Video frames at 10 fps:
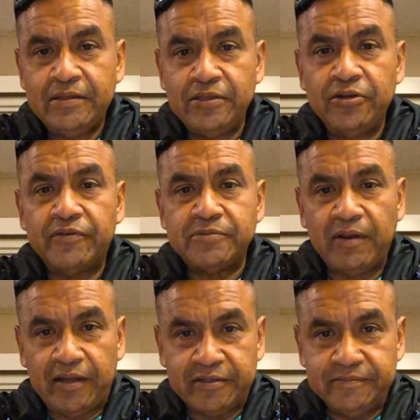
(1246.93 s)
The universe
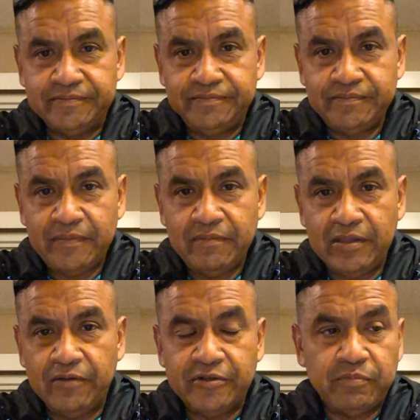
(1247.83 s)
blocked them.
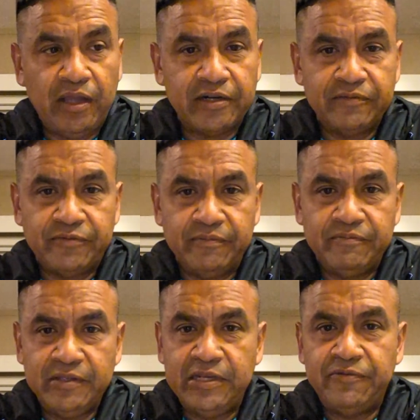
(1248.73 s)
The universe blocked them
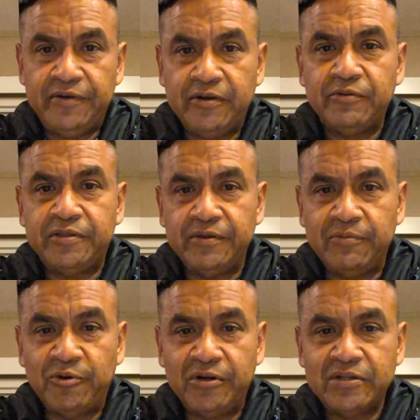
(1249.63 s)
from interfering with you
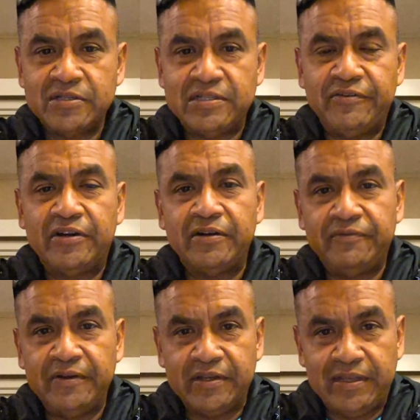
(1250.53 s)
anymore because they've done
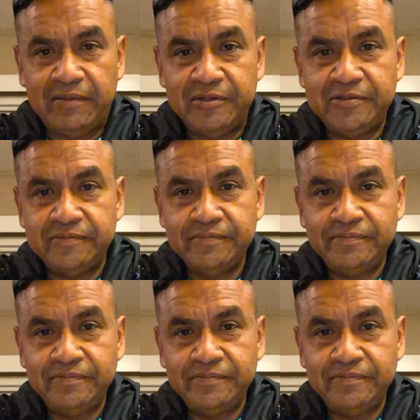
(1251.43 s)
enough fucking damage.